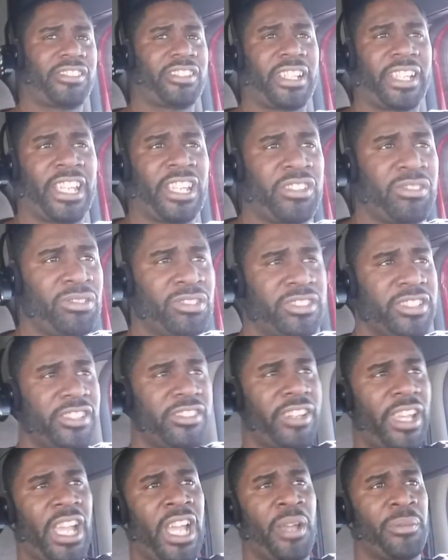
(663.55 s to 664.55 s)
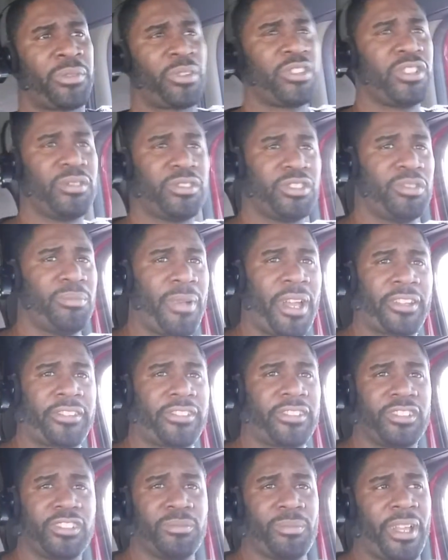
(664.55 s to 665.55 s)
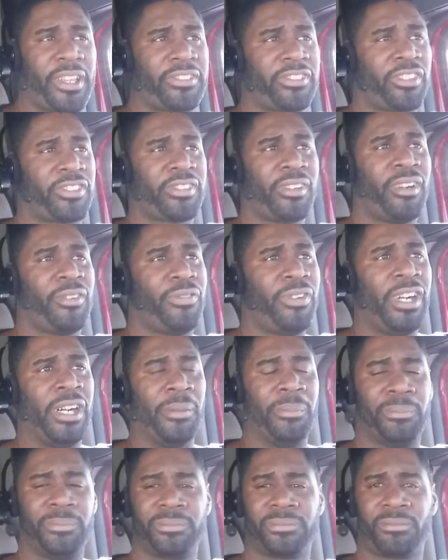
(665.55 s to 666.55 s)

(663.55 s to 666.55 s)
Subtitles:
shit get you into jams where you mess yourself up.